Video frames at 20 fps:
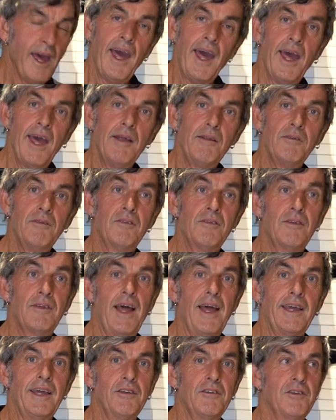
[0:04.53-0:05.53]
and
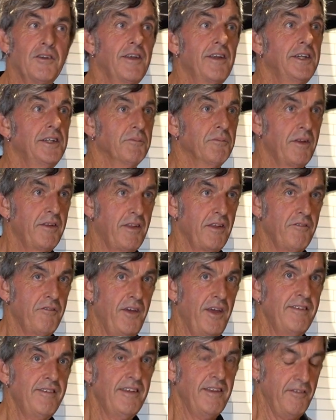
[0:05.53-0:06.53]
taking tradition with the
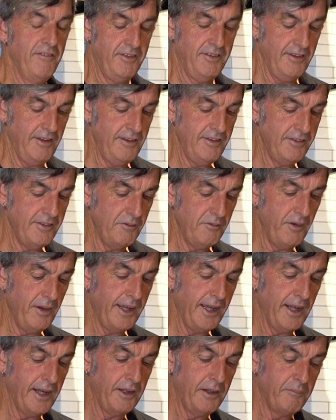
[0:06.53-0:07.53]
festive season, we're
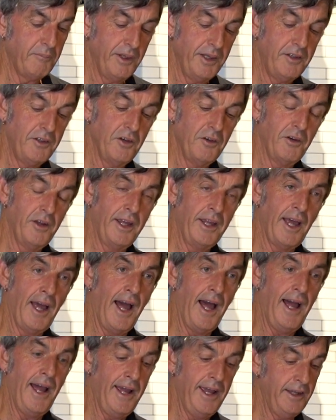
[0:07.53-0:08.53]
going to be doing
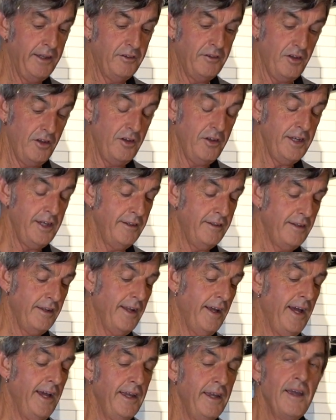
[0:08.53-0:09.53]
a turkey
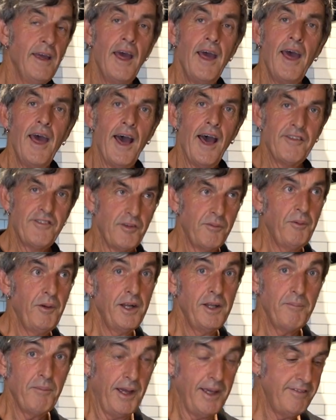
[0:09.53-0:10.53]
today. It's a
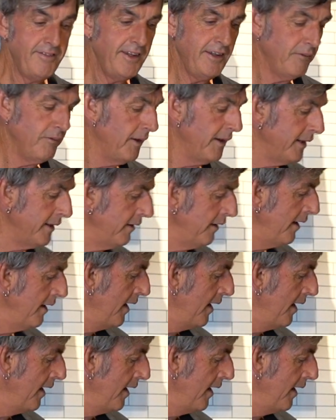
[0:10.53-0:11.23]
pretty basic one.